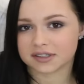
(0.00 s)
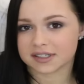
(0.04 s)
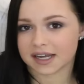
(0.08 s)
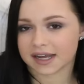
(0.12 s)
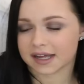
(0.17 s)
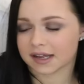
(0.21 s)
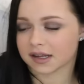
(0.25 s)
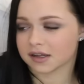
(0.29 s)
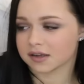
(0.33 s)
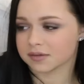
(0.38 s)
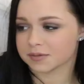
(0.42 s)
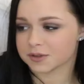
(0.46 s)
It's
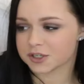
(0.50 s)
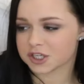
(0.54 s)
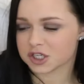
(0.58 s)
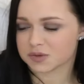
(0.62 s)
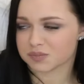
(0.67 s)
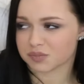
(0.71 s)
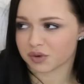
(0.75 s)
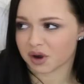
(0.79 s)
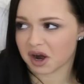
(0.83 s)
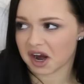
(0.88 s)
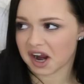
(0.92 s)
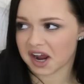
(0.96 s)
like a
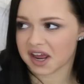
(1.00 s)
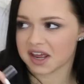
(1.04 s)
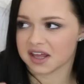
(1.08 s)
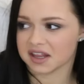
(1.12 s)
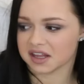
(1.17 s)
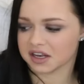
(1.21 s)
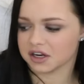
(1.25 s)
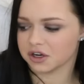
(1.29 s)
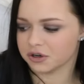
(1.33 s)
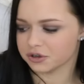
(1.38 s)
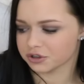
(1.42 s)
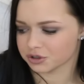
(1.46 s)
spray
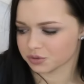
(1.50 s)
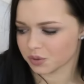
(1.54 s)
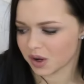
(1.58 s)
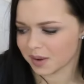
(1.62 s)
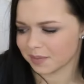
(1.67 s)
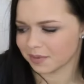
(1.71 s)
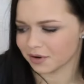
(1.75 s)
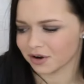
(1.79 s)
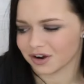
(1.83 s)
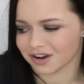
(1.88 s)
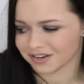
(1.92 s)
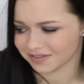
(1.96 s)
and then you just
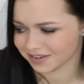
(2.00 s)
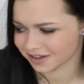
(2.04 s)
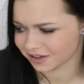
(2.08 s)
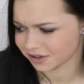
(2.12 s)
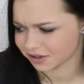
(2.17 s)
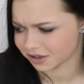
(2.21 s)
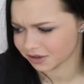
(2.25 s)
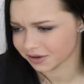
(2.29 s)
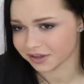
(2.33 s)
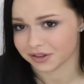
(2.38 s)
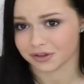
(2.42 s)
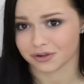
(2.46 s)
wipe it off. I
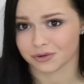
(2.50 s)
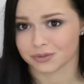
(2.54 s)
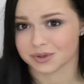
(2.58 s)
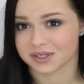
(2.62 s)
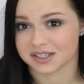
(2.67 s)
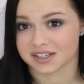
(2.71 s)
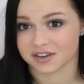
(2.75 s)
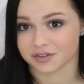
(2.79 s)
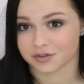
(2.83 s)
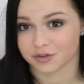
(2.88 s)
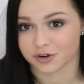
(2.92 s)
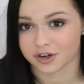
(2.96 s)
don't know I thought it
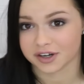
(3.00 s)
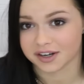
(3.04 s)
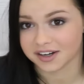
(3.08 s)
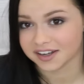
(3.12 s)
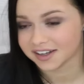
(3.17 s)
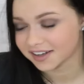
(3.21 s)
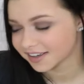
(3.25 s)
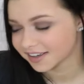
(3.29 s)
was different.